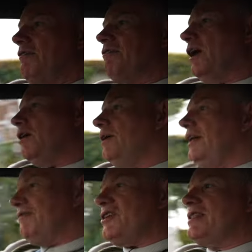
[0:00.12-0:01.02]
Ferrari
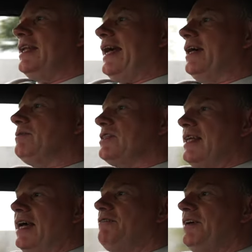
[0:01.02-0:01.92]
have just announced
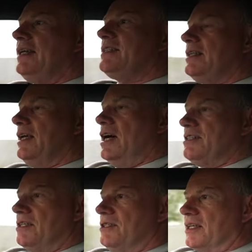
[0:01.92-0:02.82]
the F80
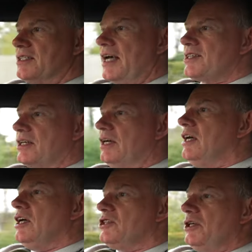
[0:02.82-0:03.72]
as a successor
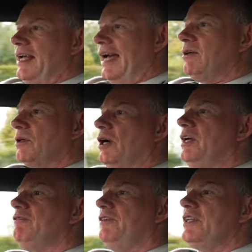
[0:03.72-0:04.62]
to the
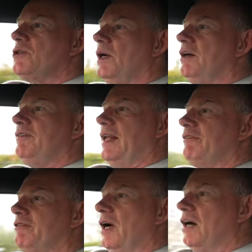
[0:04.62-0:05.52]
outgoing V12
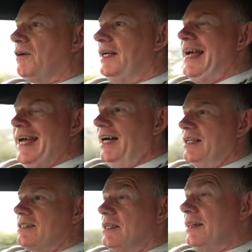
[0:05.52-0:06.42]
LaFerrari and
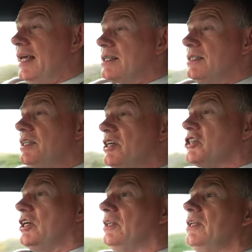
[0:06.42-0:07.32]
as the next
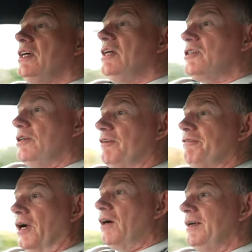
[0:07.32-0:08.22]
addition to the
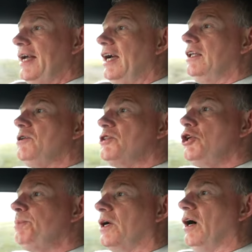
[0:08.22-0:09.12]
Ferrari Halo
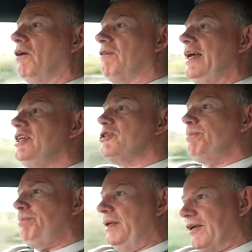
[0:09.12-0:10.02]
supercar range
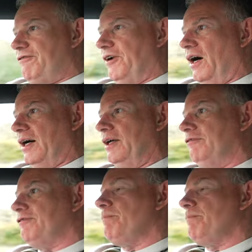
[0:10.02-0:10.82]
Big 5.